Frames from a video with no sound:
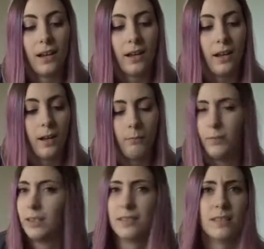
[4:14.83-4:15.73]
Um,
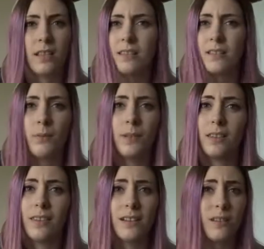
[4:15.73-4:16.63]
there's, there's so many
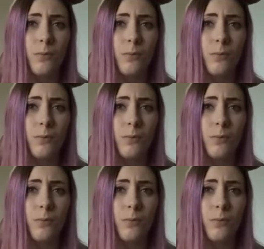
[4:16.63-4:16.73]
things.